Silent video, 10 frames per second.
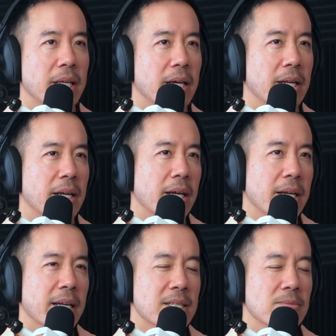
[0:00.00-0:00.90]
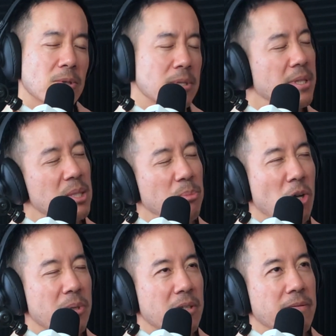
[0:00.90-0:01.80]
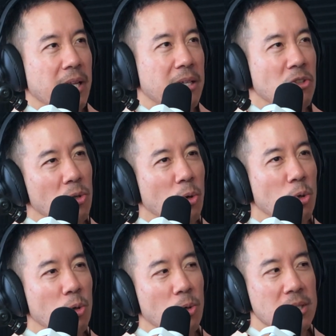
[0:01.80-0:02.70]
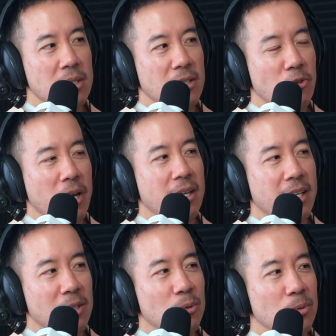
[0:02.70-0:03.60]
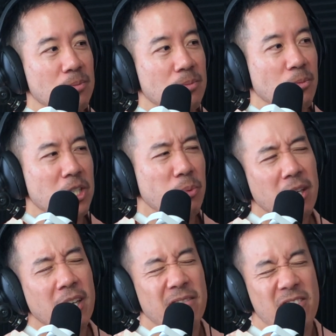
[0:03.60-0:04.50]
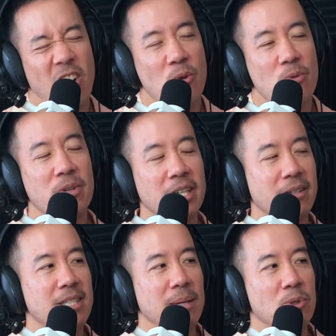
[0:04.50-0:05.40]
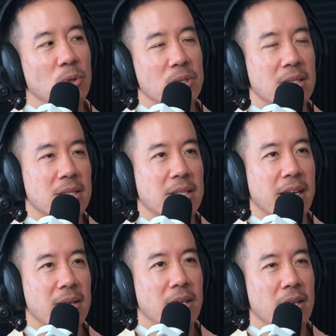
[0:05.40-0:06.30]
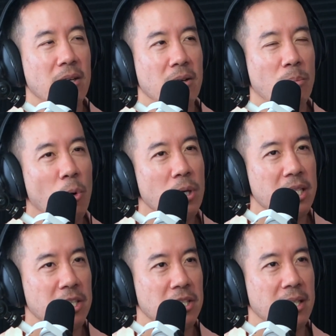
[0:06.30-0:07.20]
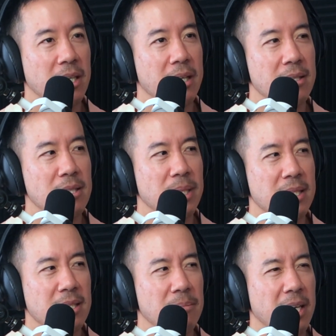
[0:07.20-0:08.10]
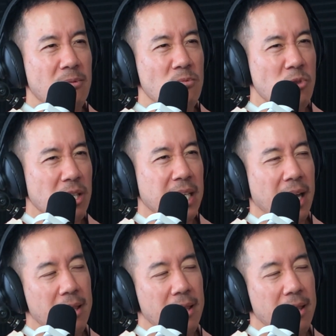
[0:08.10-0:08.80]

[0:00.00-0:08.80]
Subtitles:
Yeah, and I guess it was also this moment of like not all causes are created equal, which we kind of know. Some causes get more attention than others, but some get really